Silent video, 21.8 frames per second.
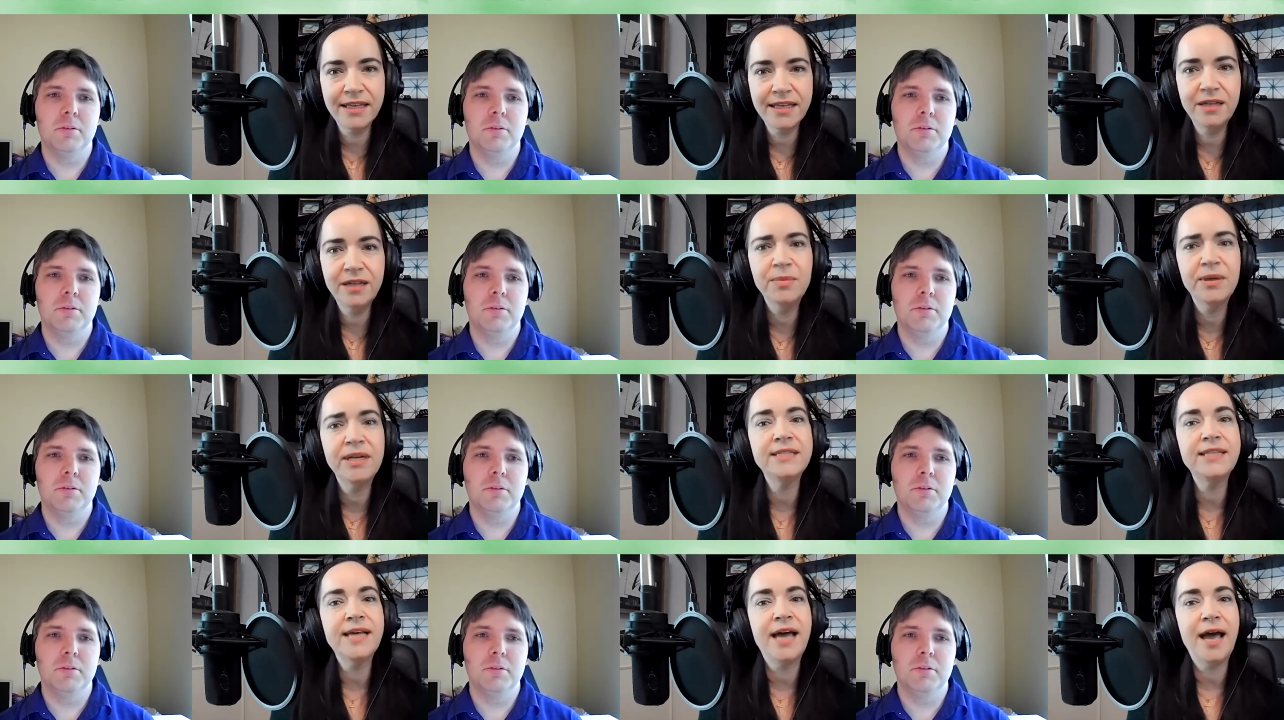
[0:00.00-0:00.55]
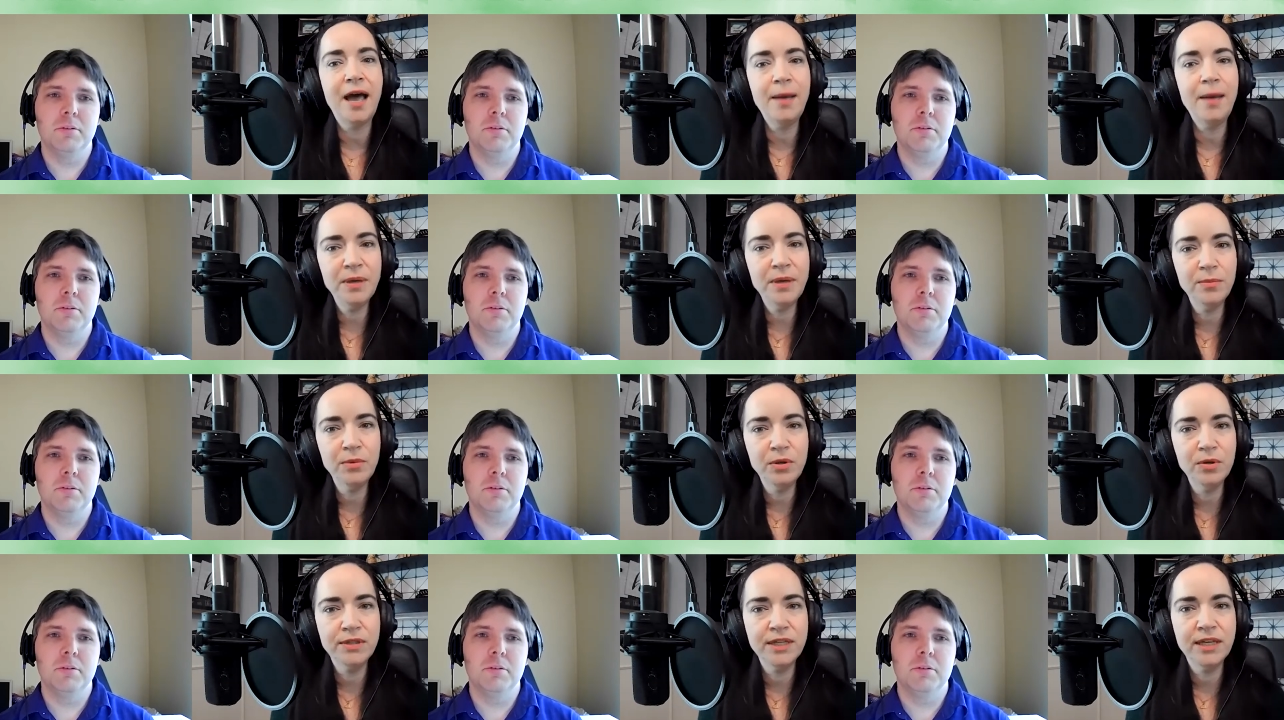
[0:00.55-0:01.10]
Speaker 1: scene, but it's happy
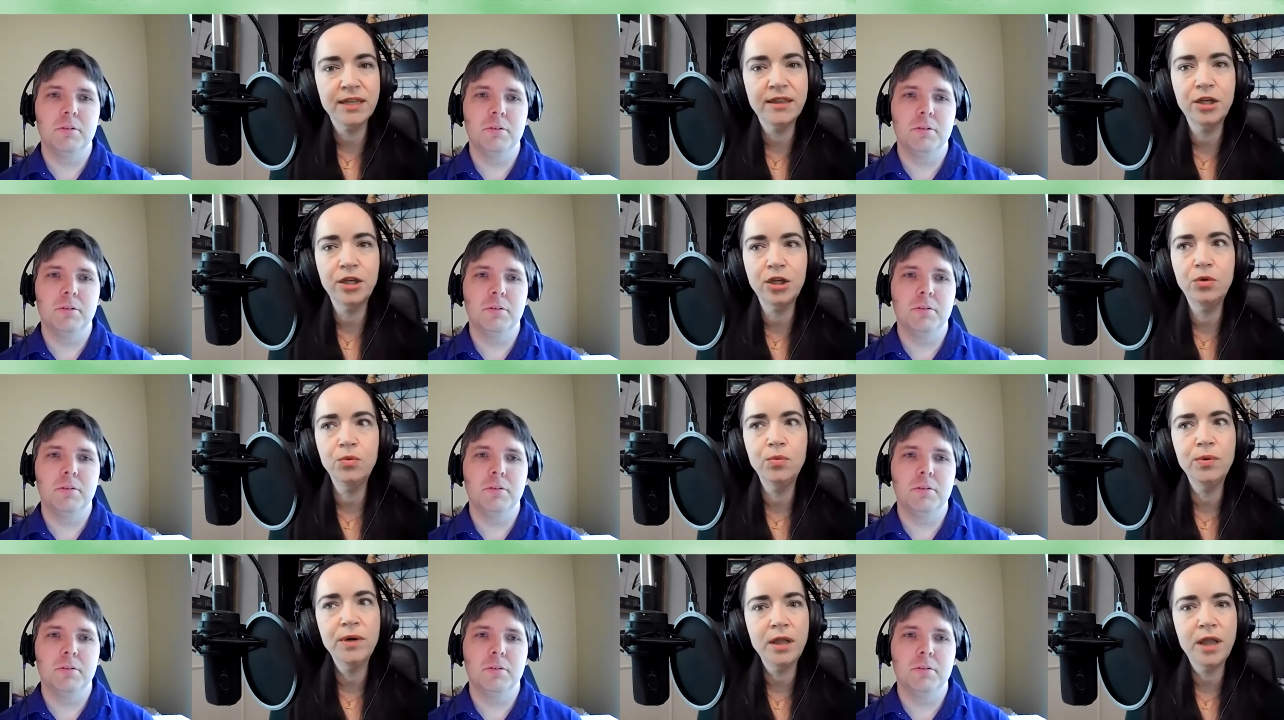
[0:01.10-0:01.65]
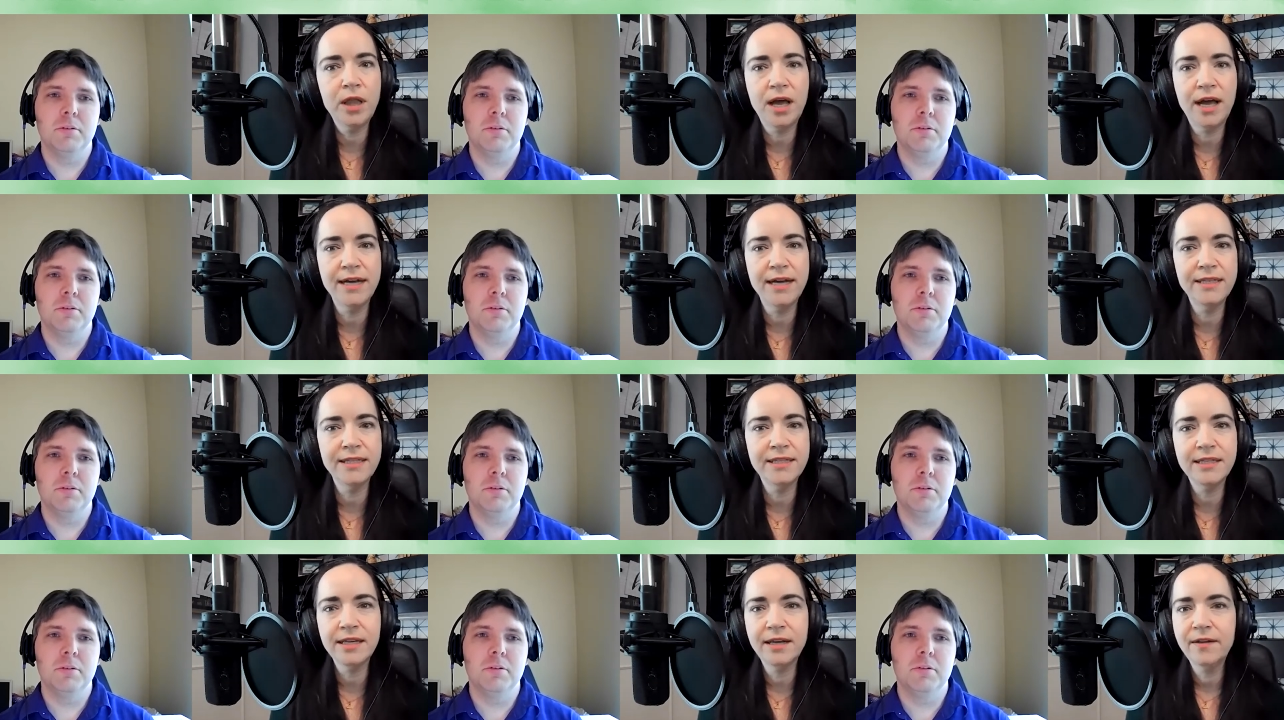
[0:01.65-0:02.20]
music, then you realize
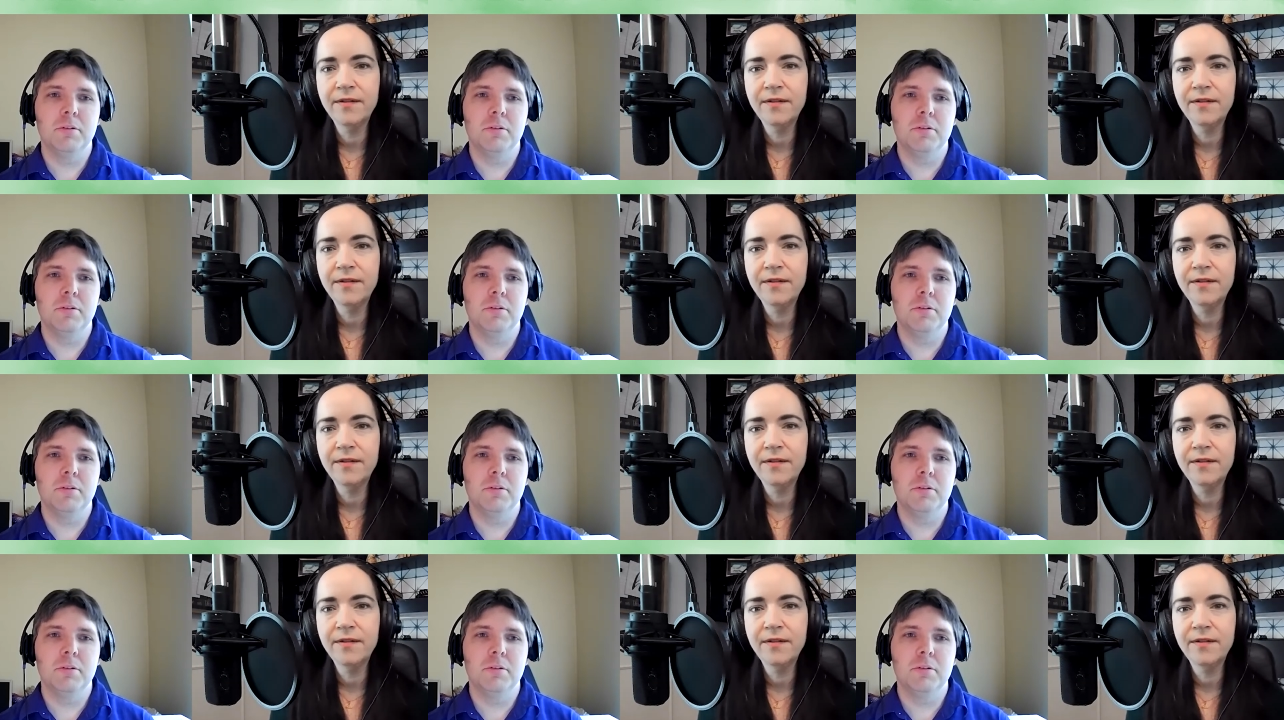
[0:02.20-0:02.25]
